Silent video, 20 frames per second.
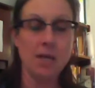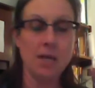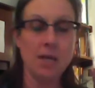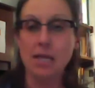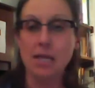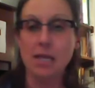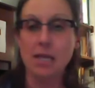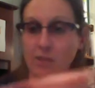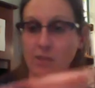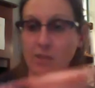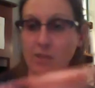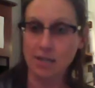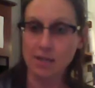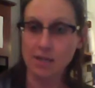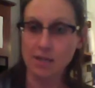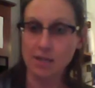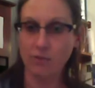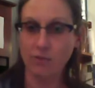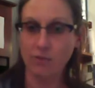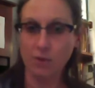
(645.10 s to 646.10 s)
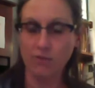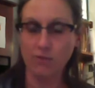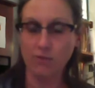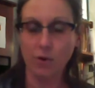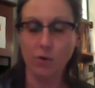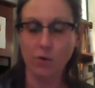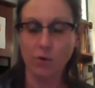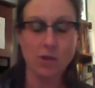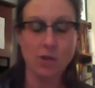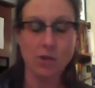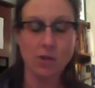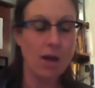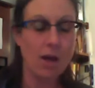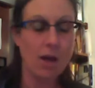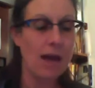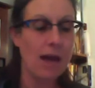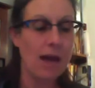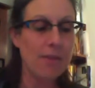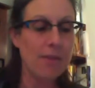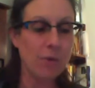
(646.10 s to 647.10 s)
evenly for the folks.
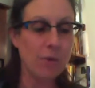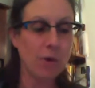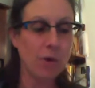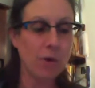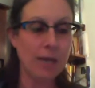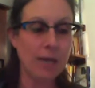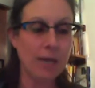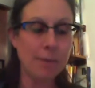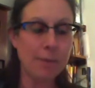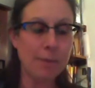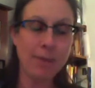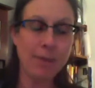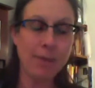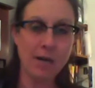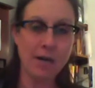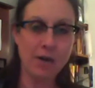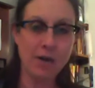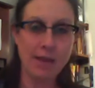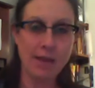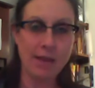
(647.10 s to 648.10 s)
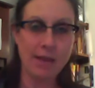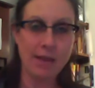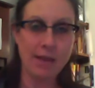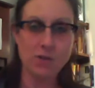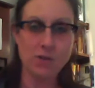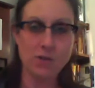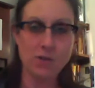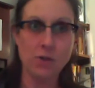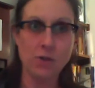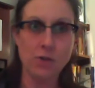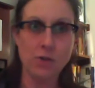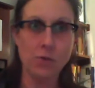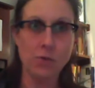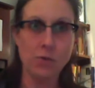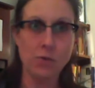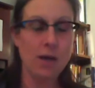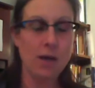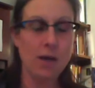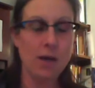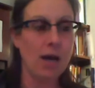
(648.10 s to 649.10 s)
And then we're going to compare that to,
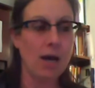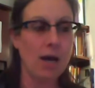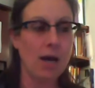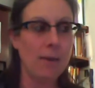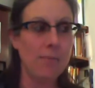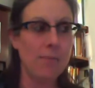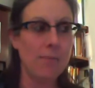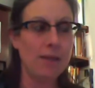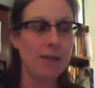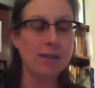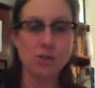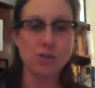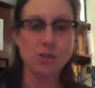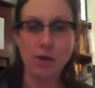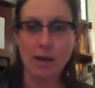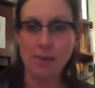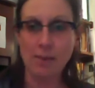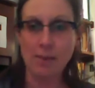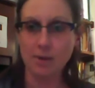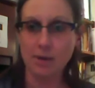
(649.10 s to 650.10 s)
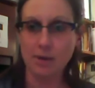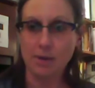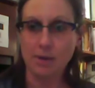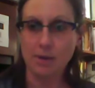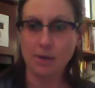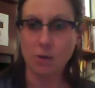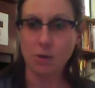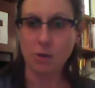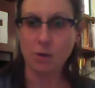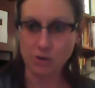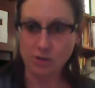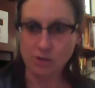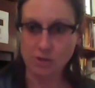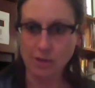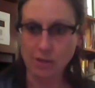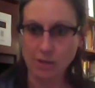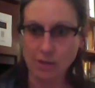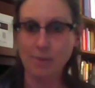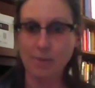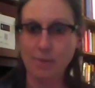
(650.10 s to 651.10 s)
they described the
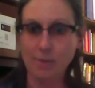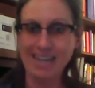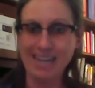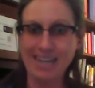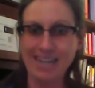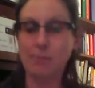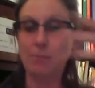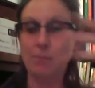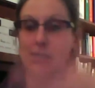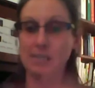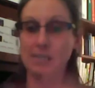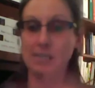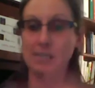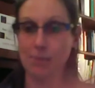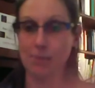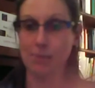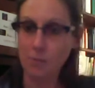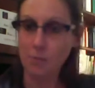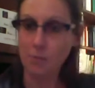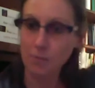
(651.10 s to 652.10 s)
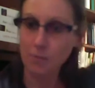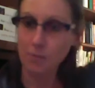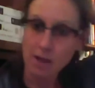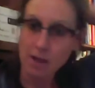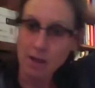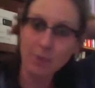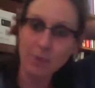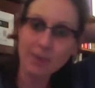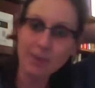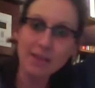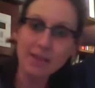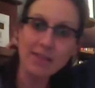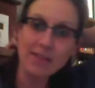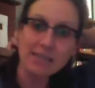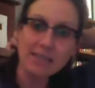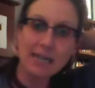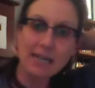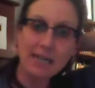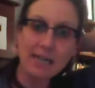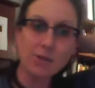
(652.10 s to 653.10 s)
ultrasound treatment as a placebo. And one of the
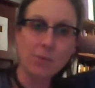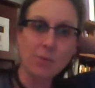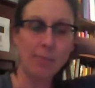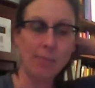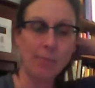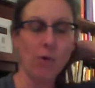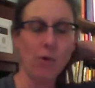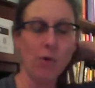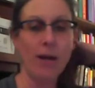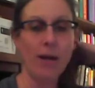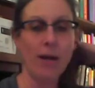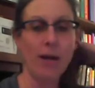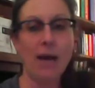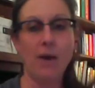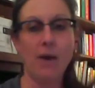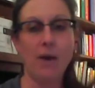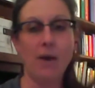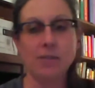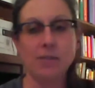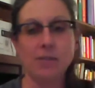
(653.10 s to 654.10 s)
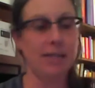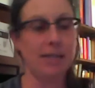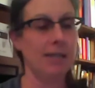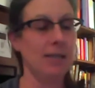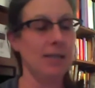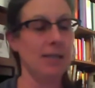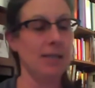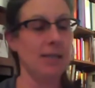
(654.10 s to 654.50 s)
things that I do want to point out is that